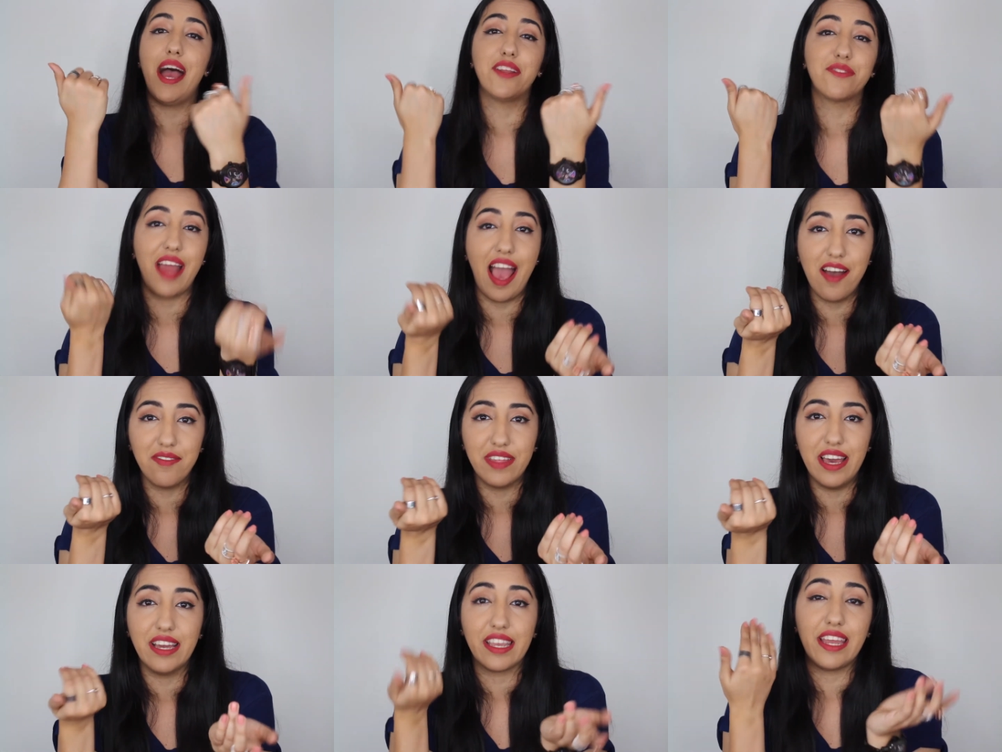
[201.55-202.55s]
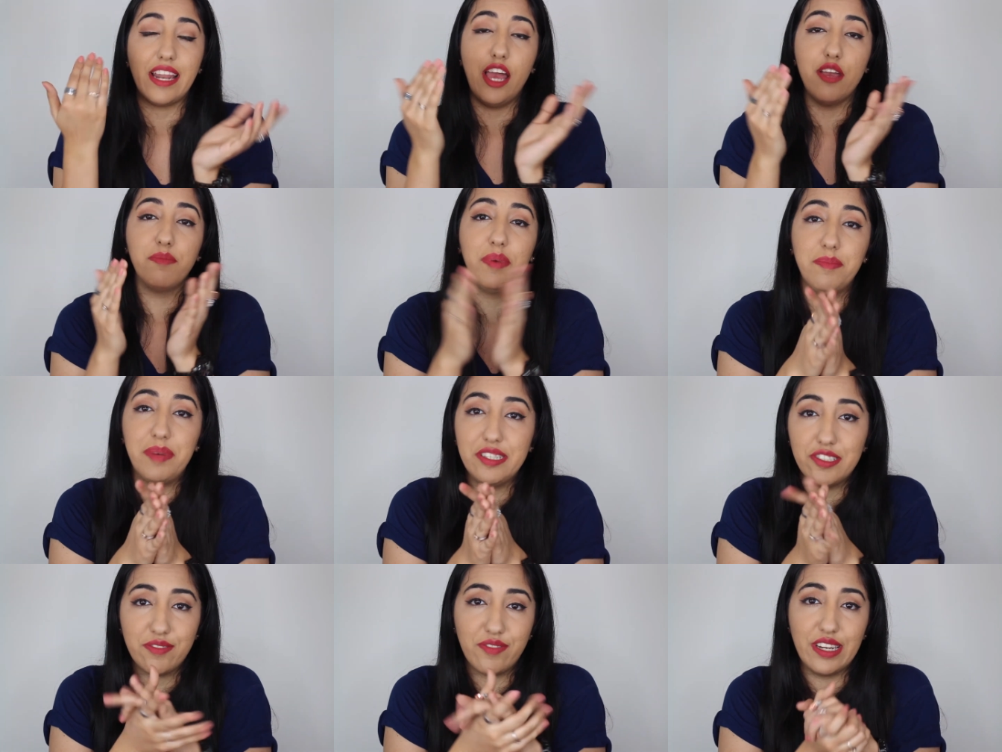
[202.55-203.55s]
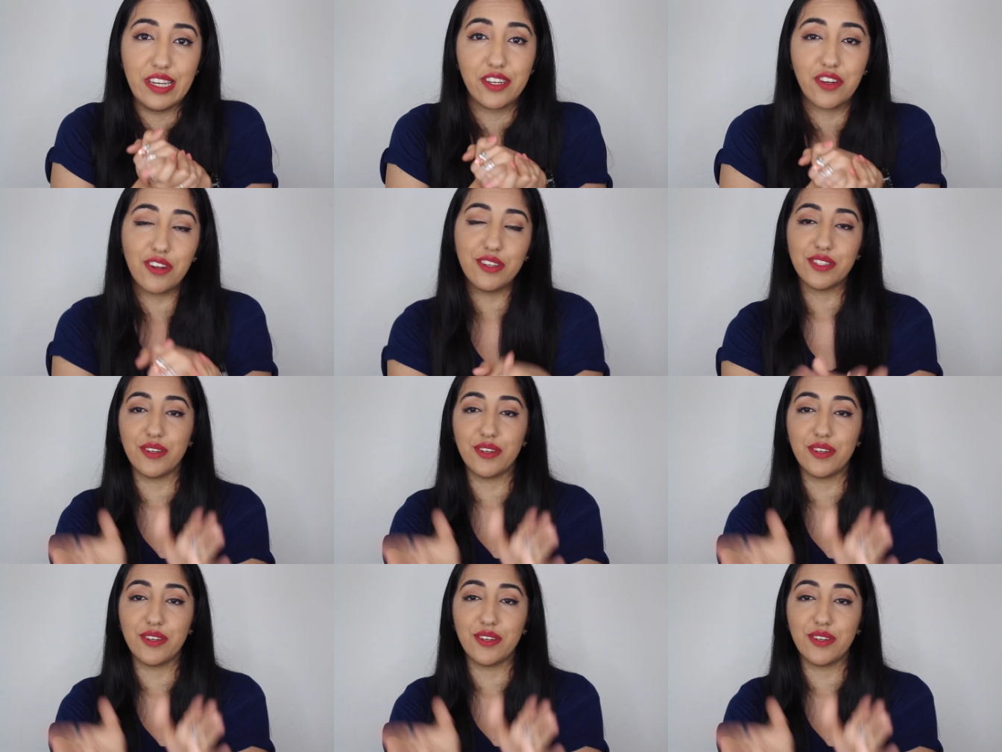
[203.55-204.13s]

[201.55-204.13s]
I don't have that. Again, I am a budget friendly girl,